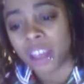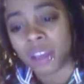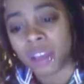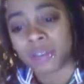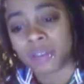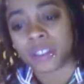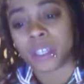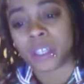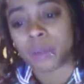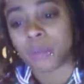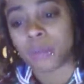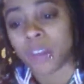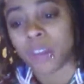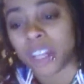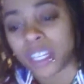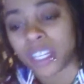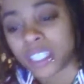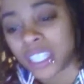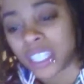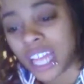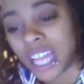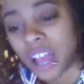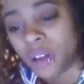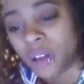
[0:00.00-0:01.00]
If
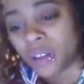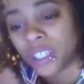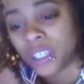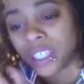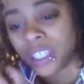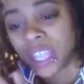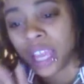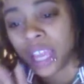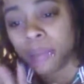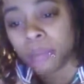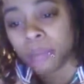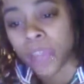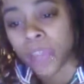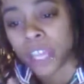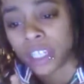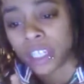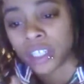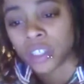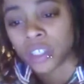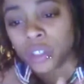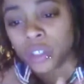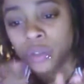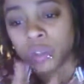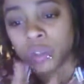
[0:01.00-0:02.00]
somebody's not on the same page
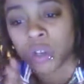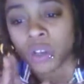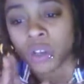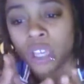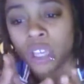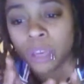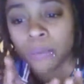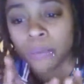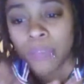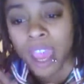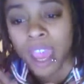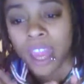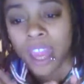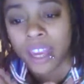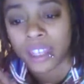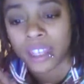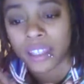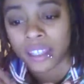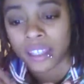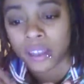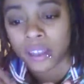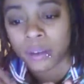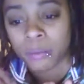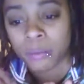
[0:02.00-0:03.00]
as you, don't get mad
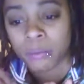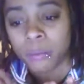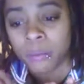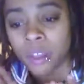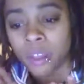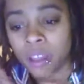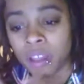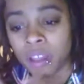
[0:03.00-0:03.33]
at them.